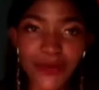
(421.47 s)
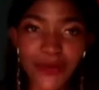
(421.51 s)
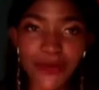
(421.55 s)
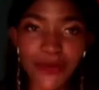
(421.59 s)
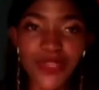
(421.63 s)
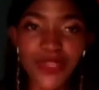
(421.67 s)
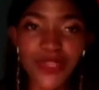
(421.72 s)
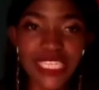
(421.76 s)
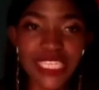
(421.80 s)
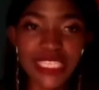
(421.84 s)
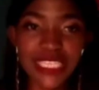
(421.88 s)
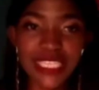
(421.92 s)

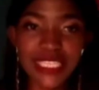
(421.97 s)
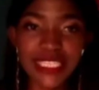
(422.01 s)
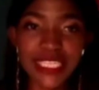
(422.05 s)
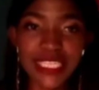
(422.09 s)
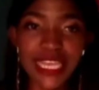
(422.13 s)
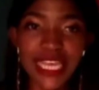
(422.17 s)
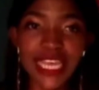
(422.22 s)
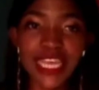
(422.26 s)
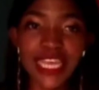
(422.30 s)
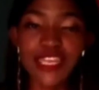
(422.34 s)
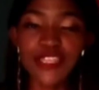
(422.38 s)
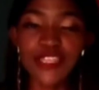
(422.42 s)
communities,
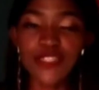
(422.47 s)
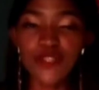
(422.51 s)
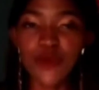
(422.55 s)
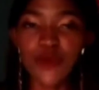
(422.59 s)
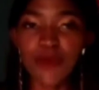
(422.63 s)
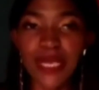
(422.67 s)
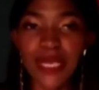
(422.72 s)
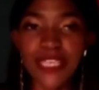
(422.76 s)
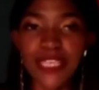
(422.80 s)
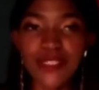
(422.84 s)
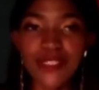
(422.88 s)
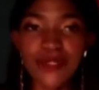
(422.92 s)

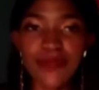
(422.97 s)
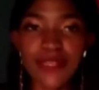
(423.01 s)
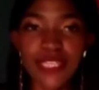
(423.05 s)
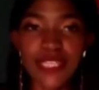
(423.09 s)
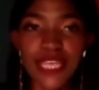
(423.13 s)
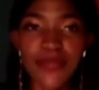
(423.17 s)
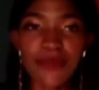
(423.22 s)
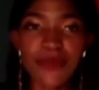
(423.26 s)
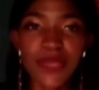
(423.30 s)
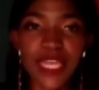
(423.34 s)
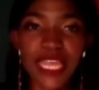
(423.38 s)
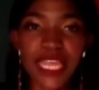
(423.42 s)
so much so
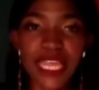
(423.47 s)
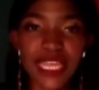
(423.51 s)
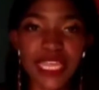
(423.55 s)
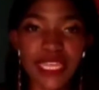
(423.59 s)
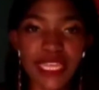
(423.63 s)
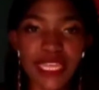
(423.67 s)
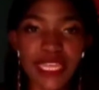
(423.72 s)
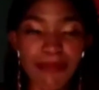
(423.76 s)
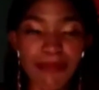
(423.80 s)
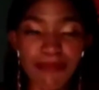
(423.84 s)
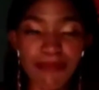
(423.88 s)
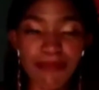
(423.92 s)
that we
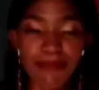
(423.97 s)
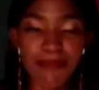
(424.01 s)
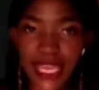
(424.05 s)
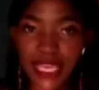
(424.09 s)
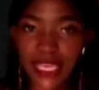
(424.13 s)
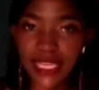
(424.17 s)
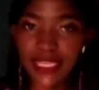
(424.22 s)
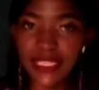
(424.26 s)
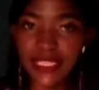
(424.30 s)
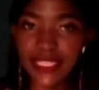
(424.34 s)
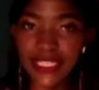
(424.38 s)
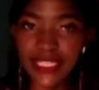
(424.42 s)
end up
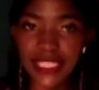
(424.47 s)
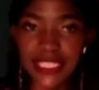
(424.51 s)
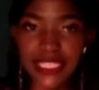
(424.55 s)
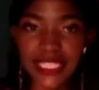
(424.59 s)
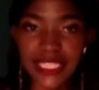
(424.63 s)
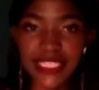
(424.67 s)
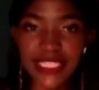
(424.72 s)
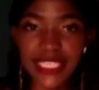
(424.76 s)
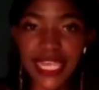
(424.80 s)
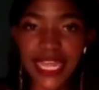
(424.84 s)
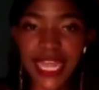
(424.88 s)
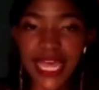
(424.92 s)
making
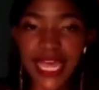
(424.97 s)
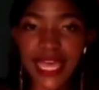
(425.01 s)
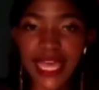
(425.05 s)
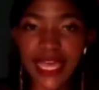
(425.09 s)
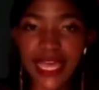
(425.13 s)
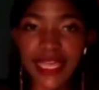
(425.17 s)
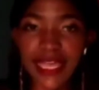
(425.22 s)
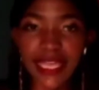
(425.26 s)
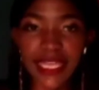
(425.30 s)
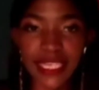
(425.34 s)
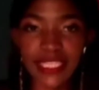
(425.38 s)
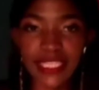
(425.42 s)
decisions that are
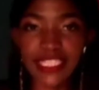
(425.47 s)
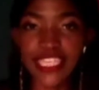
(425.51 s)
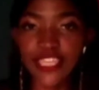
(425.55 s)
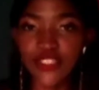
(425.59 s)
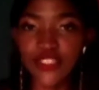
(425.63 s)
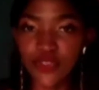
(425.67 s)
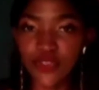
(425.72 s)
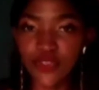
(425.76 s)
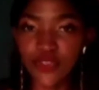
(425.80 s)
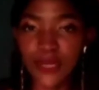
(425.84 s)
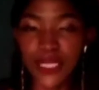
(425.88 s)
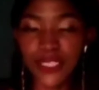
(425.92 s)

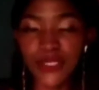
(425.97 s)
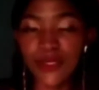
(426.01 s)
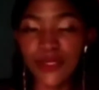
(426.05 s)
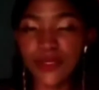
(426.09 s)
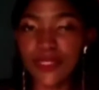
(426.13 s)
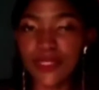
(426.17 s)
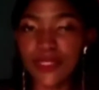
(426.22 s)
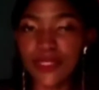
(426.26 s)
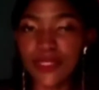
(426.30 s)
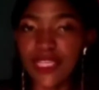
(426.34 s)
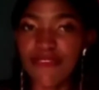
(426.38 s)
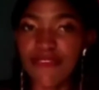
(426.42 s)
detrimental
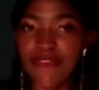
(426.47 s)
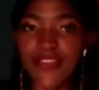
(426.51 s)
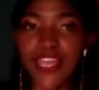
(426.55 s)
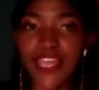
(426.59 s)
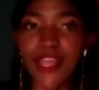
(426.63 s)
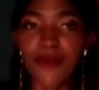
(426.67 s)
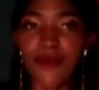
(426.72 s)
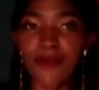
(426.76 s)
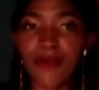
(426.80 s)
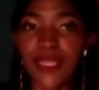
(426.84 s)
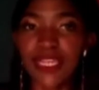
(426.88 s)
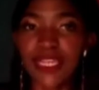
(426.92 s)
to the
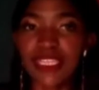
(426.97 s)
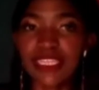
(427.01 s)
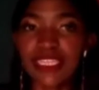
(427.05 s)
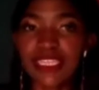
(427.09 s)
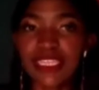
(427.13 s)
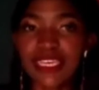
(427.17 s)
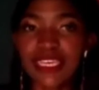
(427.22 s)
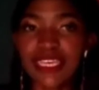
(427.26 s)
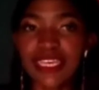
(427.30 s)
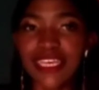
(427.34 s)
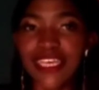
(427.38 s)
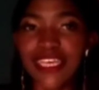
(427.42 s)
environment.
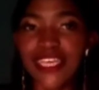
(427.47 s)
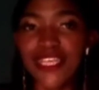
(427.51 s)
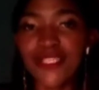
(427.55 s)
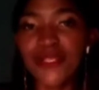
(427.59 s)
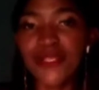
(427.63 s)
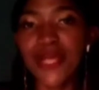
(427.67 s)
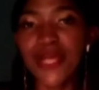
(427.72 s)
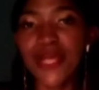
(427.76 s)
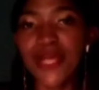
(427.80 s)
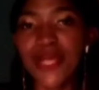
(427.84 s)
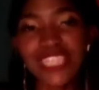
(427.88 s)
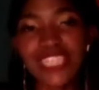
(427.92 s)
So
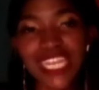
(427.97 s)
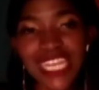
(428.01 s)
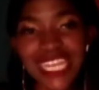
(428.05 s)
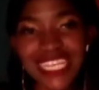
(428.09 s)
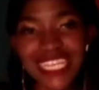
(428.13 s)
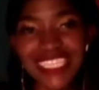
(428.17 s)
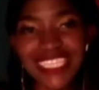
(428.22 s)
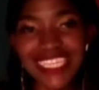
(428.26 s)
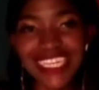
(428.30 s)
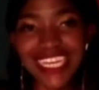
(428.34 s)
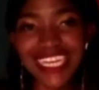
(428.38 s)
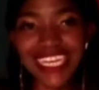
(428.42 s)
I'm
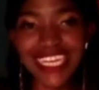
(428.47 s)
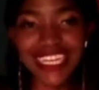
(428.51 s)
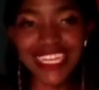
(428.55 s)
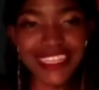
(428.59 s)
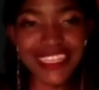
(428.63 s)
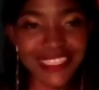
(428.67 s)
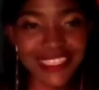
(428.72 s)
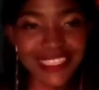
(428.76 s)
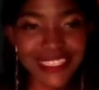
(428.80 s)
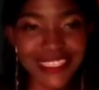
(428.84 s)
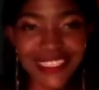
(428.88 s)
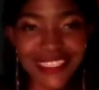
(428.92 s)
challenging
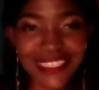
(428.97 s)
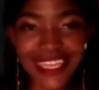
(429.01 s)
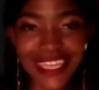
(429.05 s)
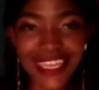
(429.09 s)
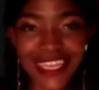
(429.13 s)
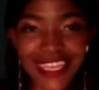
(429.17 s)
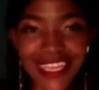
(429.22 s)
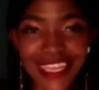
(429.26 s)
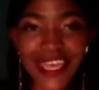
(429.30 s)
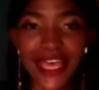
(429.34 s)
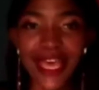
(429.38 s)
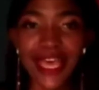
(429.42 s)
leaders
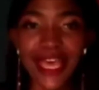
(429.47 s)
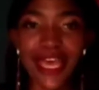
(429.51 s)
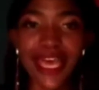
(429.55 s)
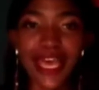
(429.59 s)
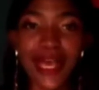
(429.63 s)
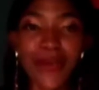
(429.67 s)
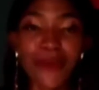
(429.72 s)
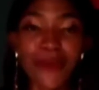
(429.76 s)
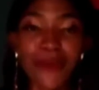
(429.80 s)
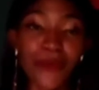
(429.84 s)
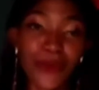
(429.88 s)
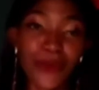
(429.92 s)

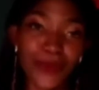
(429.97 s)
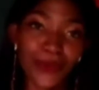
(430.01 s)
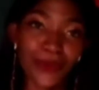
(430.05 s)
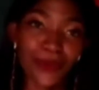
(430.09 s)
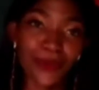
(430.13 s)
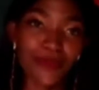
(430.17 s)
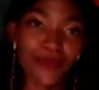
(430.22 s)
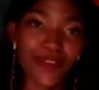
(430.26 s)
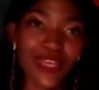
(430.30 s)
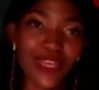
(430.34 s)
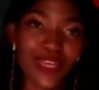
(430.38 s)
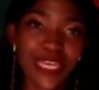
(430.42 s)
world
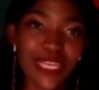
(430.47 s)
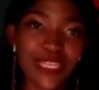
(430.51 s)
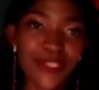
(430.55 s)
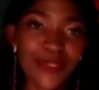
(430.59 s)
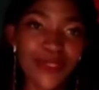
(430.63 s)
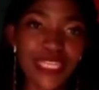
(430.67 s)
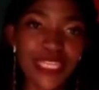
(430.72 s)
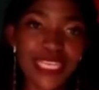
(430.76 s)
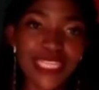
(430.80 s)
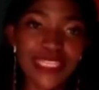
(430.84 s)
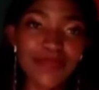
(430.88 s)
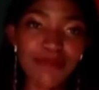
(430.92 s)
over to
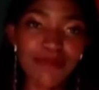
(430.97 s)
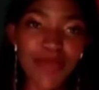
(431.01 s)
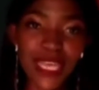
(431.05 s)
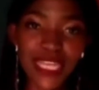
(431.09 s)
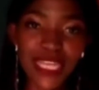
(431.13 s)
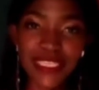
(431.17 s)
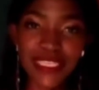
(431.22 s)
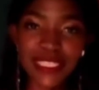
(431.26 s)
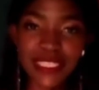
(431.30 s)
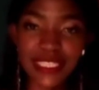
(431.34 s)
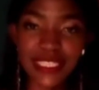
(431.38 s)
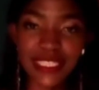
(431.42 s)
just make
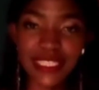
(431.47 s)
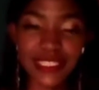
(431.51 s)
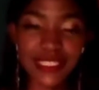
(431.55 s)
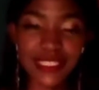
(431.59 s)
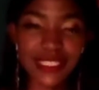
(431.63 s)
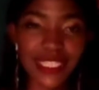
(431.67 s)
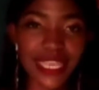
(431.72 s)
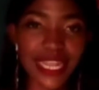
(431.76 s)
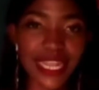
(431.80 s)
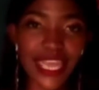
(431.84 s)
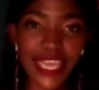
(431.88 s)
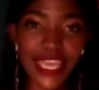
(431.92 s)
decisions
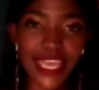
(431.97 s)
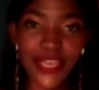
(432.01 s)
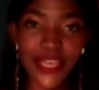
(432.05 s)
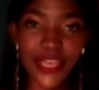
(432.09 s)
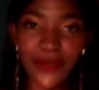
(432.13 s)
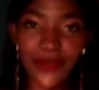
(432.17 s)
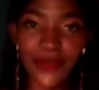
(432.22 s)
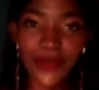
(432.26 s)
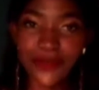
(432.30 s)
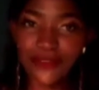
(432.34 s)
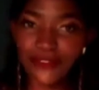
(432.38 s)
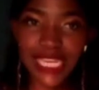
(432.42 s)
that are
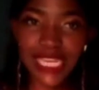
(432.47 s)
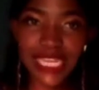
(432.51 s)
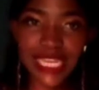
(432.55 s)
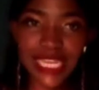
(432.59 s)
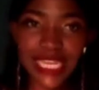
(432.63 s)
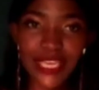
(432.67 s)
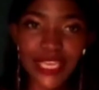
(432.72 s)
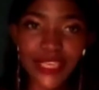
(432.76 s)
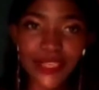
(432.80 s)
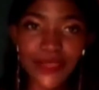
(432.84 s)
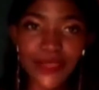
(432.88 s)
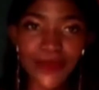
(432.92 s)
eco-friendly,
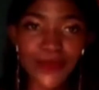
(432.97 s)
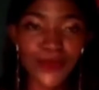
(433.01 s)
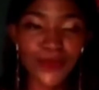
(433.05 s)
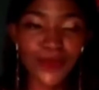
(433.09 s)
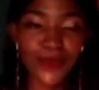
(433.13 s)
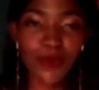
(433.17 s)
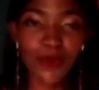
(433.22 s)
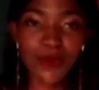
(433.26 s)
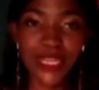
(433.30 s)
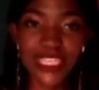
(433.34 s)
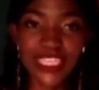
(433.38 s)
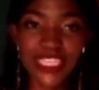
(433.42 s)
use
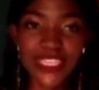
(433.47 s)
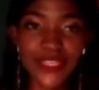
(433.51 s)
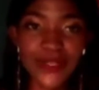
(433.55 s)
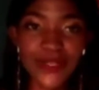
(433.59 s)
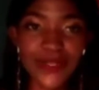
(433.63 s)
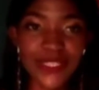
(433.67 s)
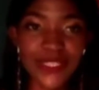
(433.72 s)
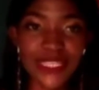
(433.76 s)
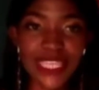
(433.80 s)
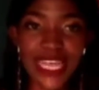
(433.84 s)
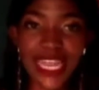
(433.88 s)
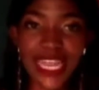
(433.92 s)
raw
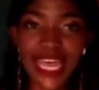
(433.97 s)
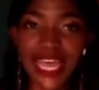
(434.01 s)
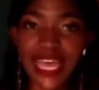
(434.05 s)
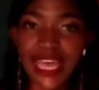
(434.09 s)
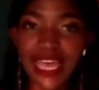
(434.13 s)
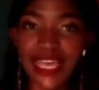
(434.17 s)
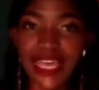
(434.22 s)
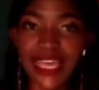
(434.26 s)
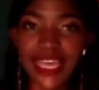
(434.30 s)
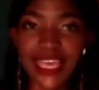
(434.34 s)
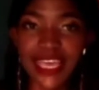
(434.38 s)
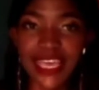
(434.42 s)
materials that
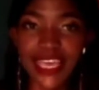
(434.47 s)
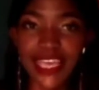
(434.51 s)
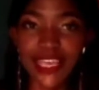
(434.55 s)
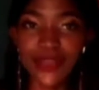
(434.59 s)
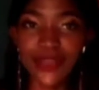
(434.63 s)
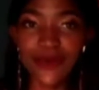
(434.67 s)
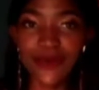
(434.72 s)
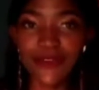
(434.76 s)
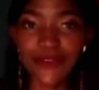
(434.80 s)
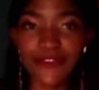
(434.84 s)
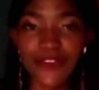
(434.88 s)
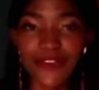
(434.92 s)
are
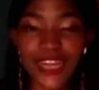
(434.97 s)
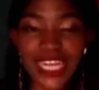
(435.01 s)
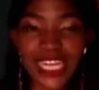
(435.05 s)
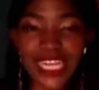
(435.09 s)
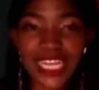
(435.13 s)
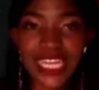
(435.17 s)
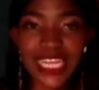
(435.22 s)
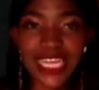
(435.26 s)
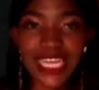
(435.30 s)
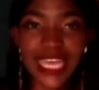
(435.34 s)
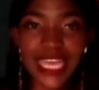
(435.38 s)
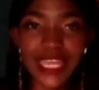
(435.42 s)

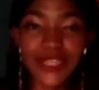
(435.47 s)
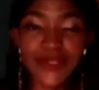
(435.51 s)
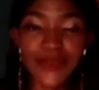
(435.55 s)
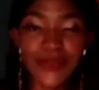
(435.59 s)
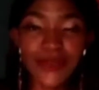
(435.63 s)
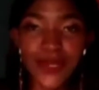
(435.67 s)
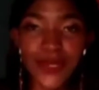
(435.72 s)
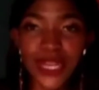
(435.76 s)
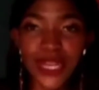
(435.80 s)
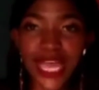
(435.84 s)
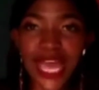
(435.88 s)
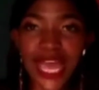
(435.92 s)
eco-friendly, and do
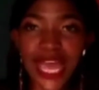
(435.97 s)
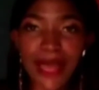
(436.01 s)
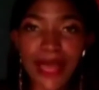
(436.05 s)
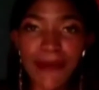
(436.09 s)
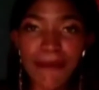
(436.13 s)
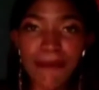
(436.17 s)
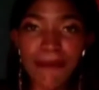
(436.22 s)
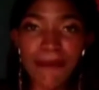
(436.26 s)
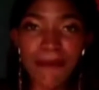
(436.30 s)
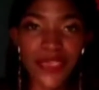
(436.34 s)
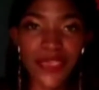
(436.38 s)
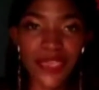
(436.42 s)
not
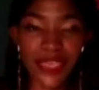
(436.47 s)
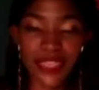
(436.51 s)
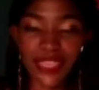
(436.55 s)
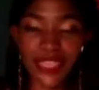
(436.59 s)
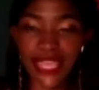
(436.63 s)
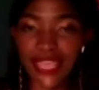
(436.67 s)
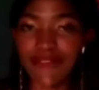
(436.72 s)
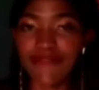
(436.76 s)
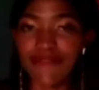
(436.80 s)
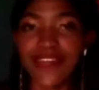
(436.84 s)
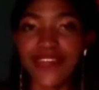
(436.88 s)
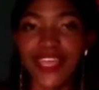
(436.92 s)
harm the
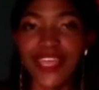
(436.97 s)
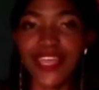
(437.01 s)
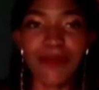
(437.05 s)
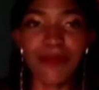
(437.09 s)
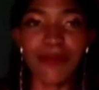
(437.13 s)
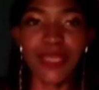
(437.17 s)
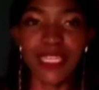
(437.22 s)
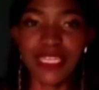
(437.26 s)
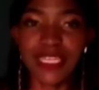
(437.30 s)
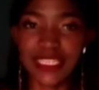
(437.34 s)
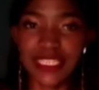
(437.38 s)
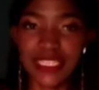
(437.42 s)

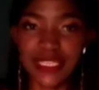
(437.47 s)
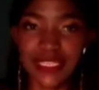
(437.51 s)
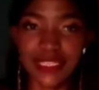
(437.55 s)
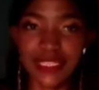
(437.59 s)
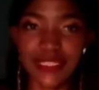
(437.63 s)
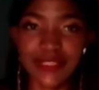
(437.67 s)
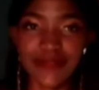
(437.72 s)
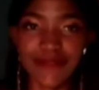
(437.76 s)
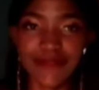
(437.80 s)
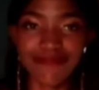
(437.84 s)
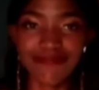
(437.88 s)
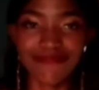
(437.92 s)
environment
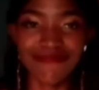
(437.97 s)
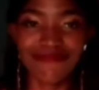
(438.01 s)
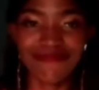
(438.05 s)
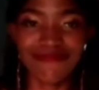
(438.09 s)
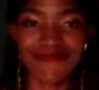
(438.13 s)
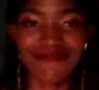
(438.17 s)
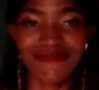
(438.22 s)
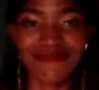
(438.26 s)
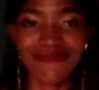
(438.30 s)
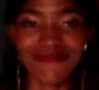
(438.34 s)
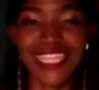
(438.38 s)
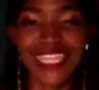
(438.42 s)

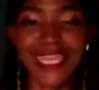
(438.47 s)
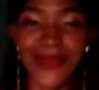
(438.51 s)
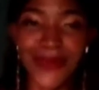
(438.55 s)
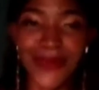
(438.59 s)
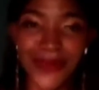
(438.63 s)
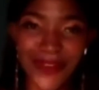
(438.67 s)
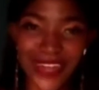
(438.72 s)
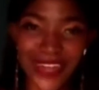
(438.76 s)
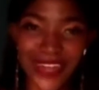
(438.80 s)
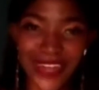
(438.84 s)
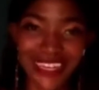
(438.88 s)
in the long run.